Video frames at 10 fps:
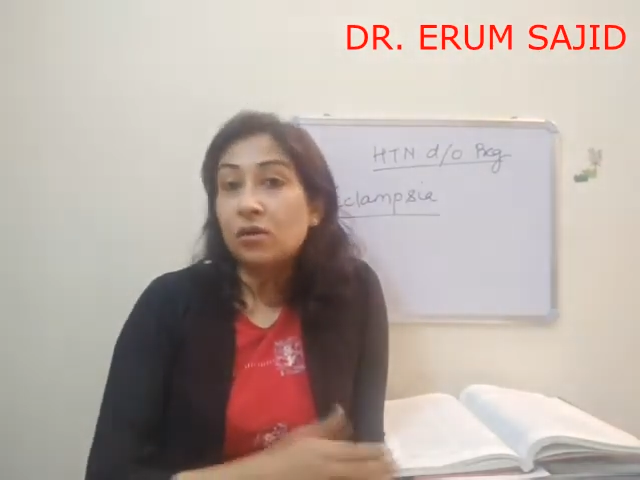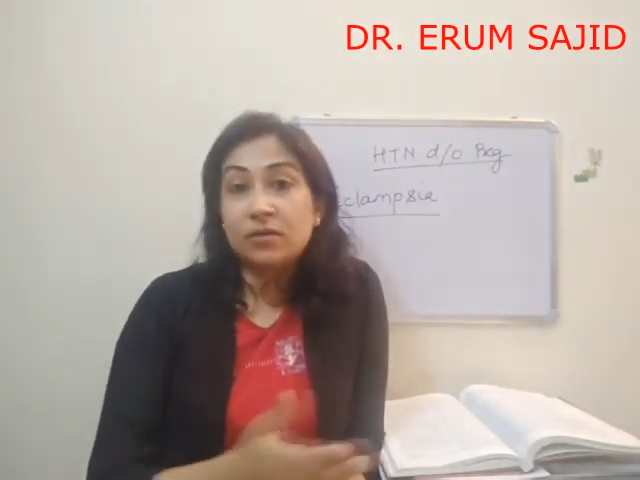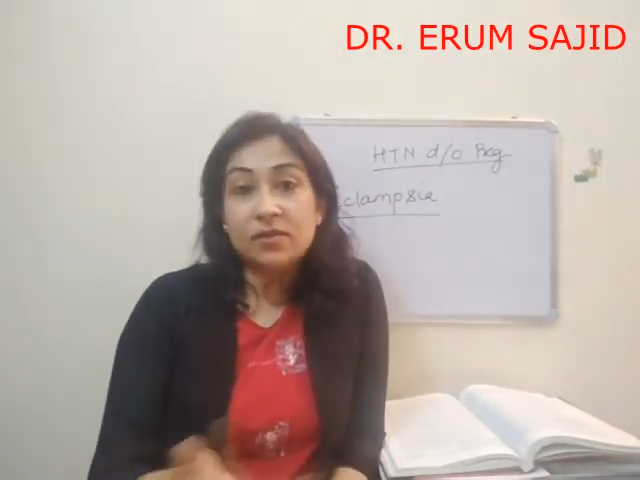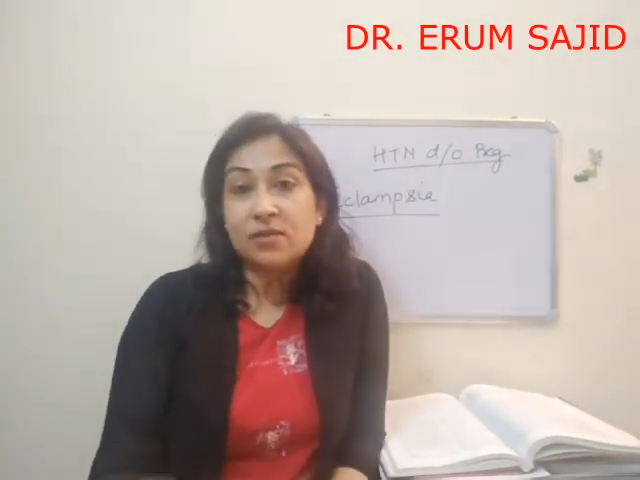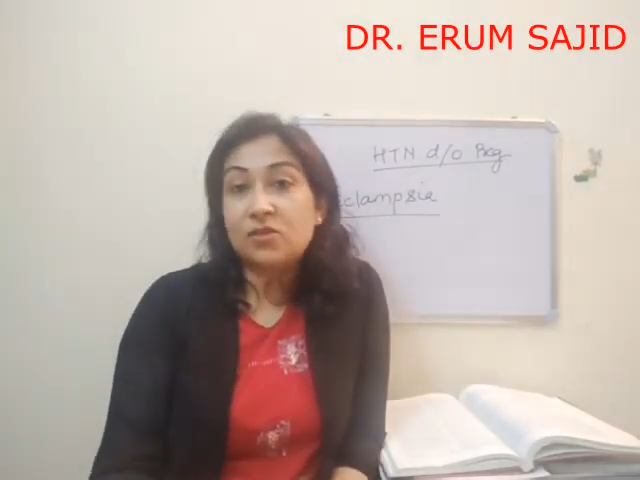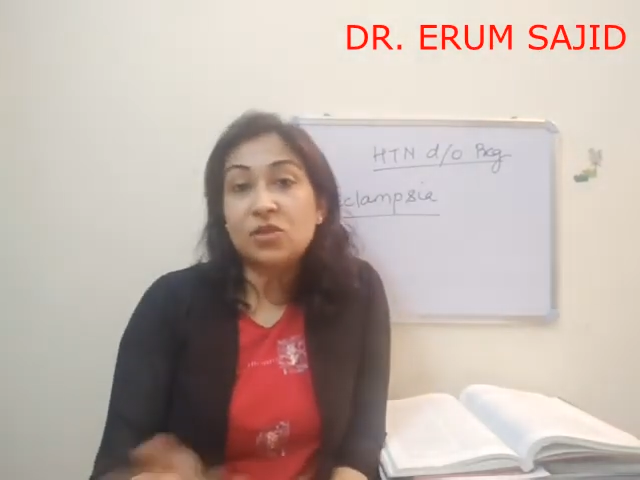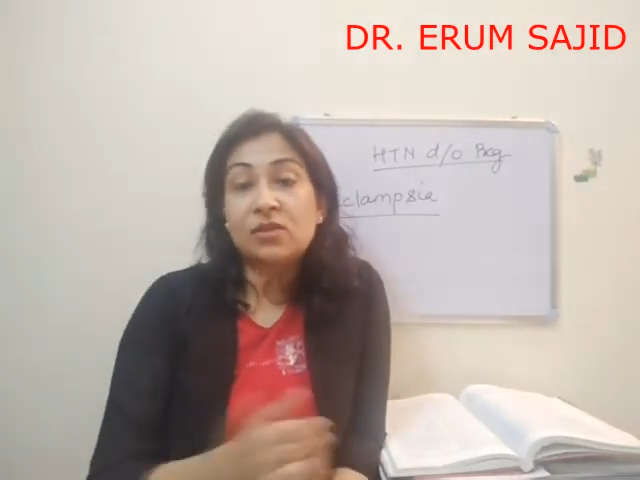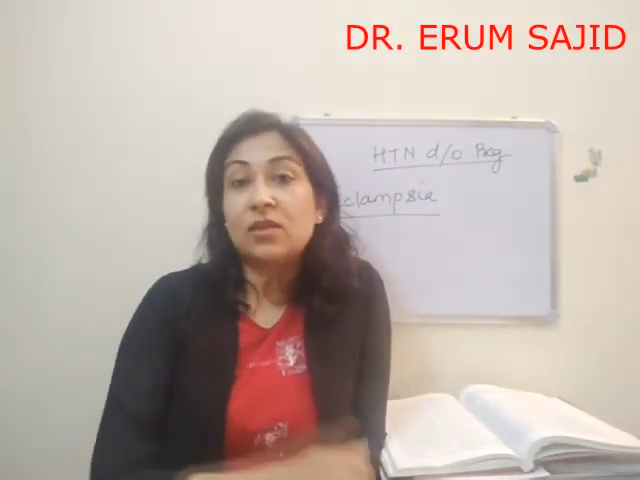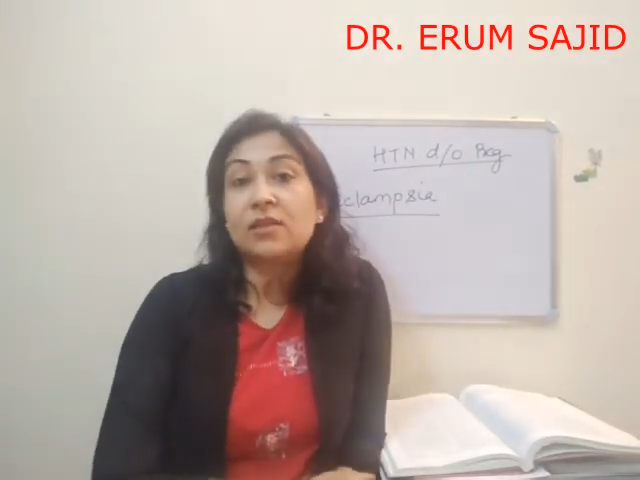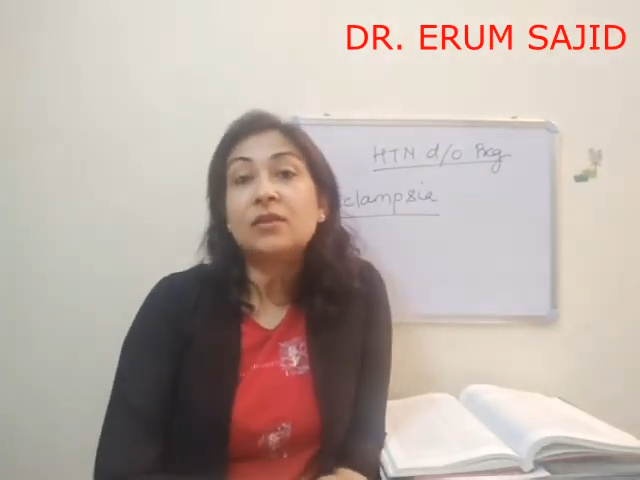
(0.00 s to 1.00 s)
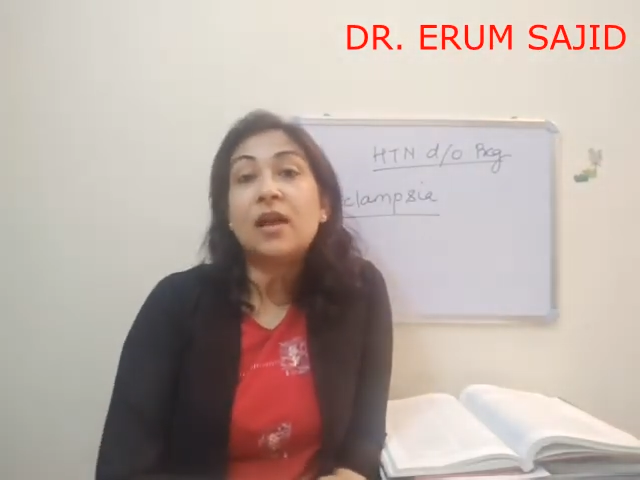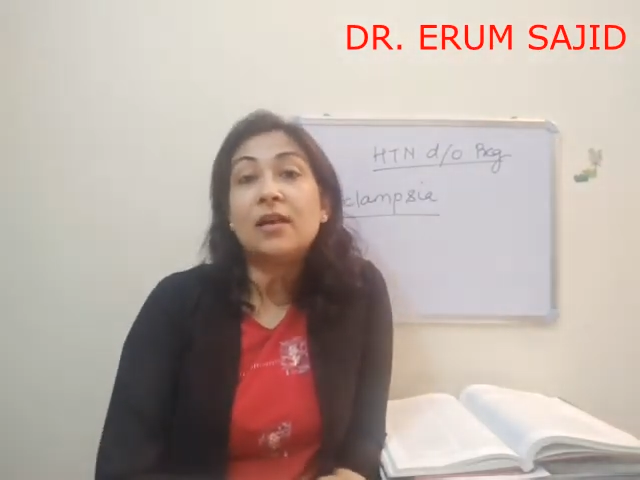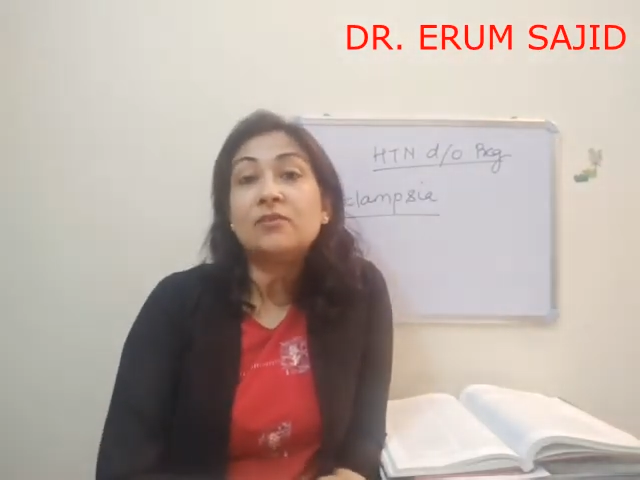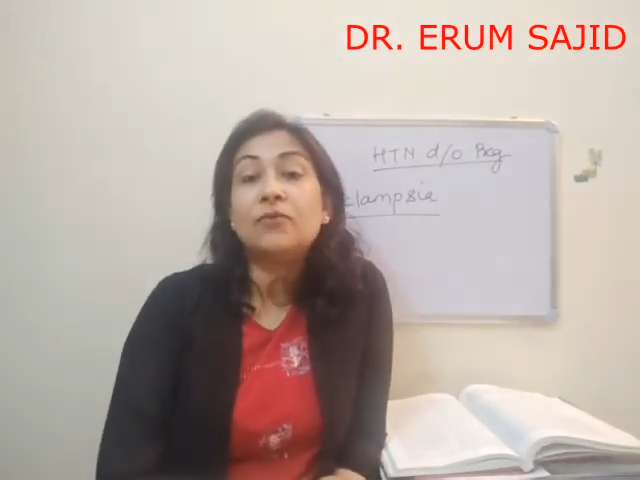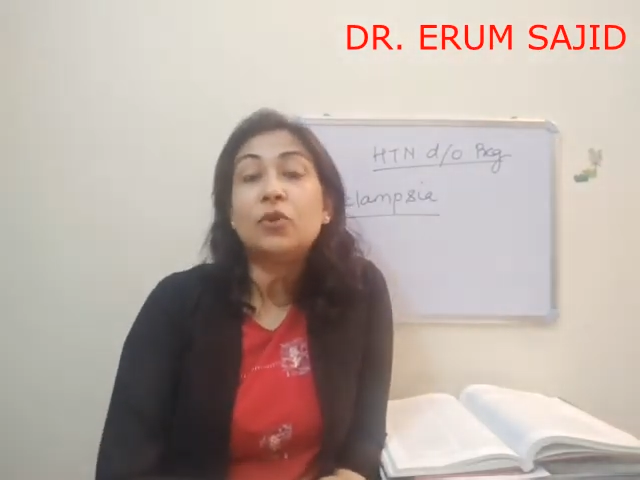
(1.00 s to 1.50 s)
this is just another
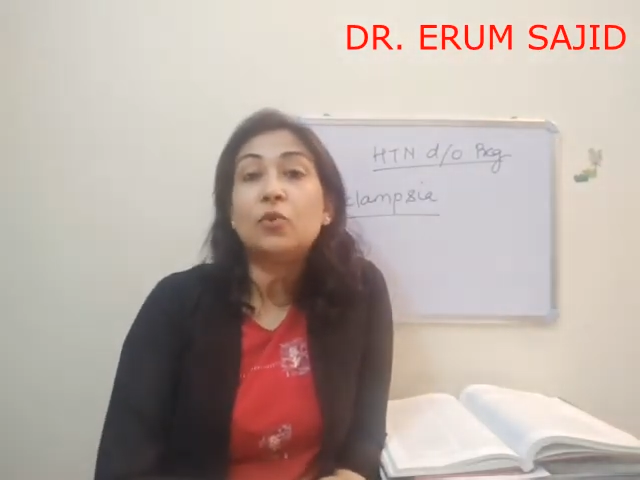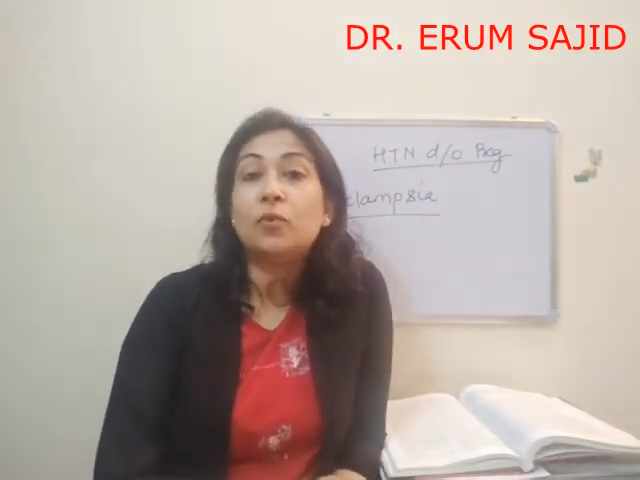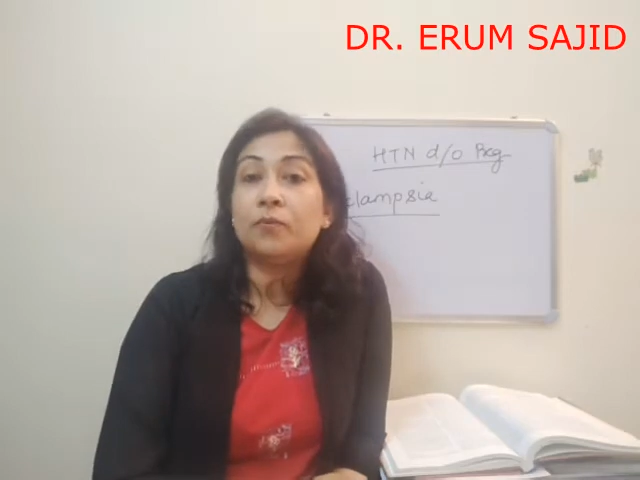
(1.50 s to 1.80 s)
class for you,